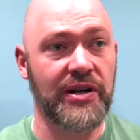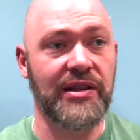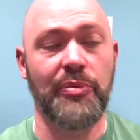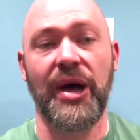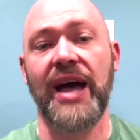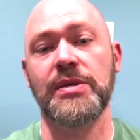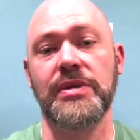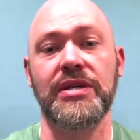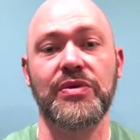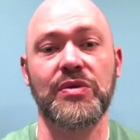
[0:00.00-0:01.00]
it in the past, but
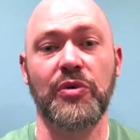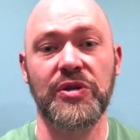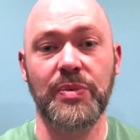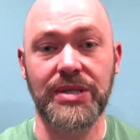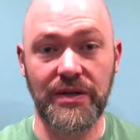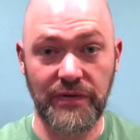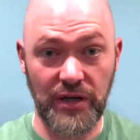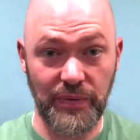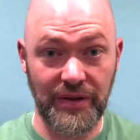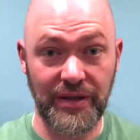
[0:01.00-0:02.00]
this was more specifically
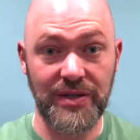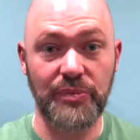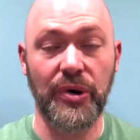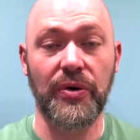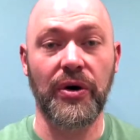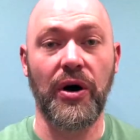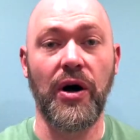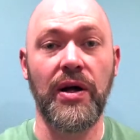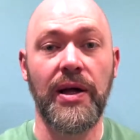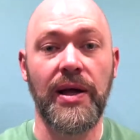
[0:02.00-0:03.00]
with this
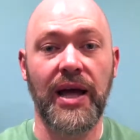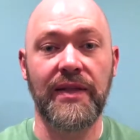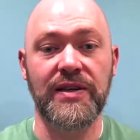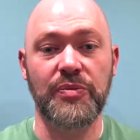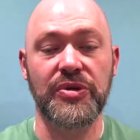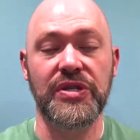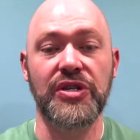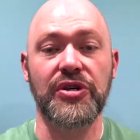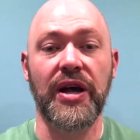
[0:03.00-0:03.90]
protocol and this procedure,